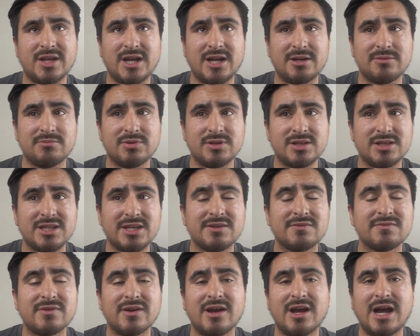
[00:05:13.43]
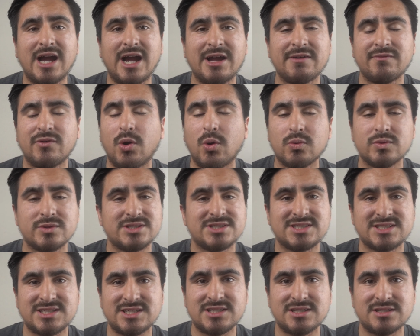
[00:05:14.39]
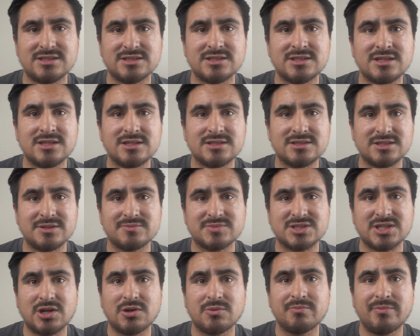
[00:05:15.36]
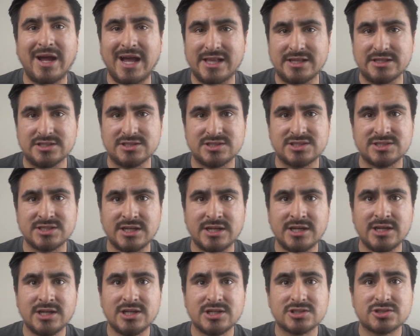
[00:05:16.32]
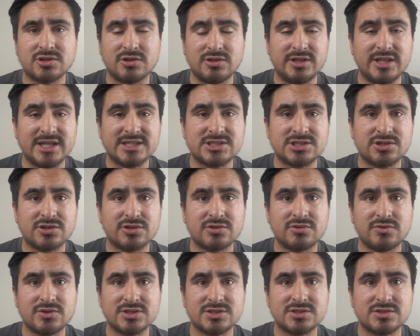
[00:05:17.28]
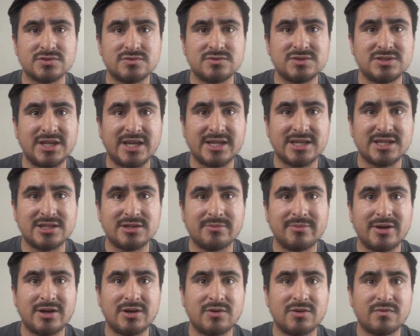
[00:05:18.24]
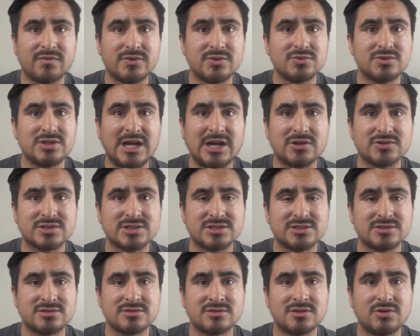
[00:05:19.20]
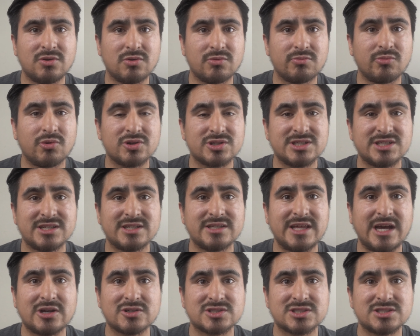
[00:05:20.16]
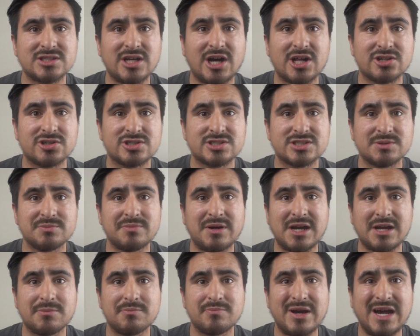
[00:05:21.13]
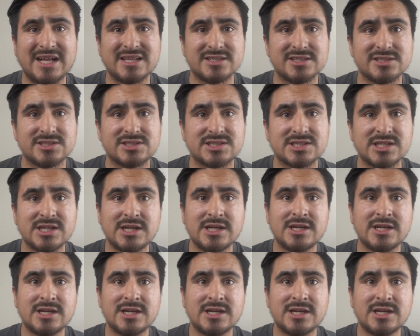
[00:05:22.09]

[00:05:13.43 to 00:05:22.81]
I believe, I've only seen them sell pallets. So unless you're going to dig in about a few thousand or more than $1,000 and buying pallets,